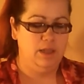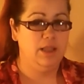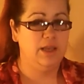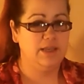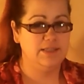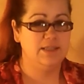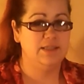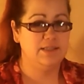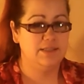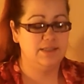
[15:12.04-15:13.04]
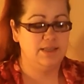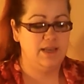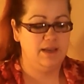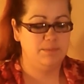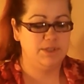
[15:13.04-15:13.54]
Like I said, this is the
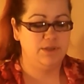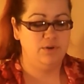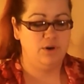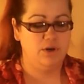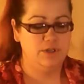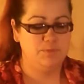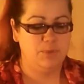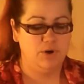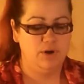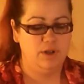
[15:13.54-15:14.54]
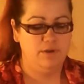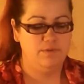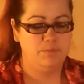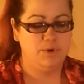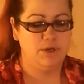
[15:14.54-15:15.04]
absolute hardest part of
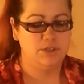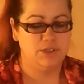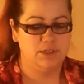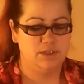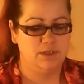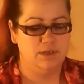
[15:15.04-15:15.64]
the project.